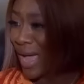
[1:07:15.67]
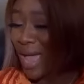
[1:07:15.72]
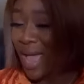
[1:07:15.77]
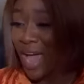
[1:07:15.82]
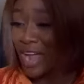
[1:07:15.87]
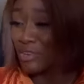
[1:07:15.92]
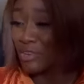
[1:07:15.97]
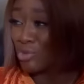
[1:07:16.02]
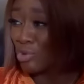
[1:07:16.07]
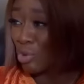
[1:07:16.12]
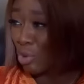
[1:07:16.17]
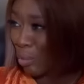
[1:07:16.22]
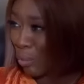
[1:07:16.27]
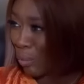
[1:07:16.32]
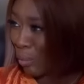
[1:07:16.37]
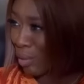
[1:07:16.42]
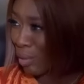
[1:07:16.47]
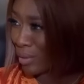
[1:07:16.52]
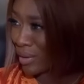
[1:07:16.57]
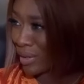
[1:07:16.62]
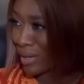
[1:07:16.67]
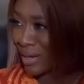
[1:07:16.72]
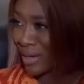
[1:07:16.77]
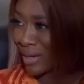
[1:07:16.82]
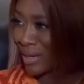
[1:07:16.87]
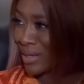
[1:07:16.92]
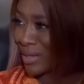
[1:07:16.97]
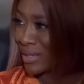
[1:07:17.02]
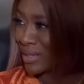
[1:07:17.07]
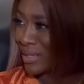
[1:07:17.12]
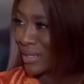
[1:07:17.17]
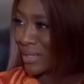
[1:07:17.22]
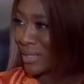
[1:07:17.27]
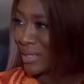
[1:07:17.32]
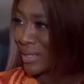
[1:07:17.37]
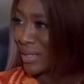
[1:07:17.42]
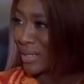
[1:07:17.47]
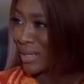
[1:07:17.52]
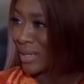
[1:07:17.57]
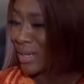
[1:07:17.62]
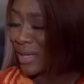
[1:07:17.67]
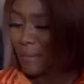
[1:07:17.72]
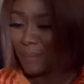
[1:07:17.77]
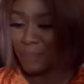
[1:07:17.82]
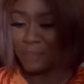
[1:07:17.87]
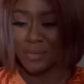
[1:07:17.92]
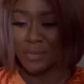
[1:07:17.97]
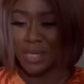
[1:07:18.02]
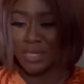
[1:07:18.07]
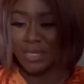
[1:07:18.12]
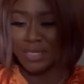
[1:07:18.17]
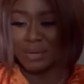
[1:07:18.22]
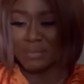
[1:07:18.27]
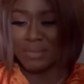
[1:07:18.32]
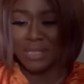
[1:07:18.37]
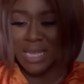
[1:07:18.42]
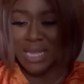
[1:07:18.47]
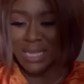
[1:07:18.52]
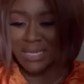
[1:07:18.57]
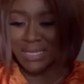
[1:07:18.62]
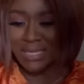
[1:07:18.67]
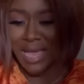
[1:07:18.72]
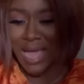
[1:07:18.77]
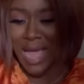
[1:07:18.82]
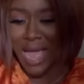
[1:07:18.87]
I had no one. Some days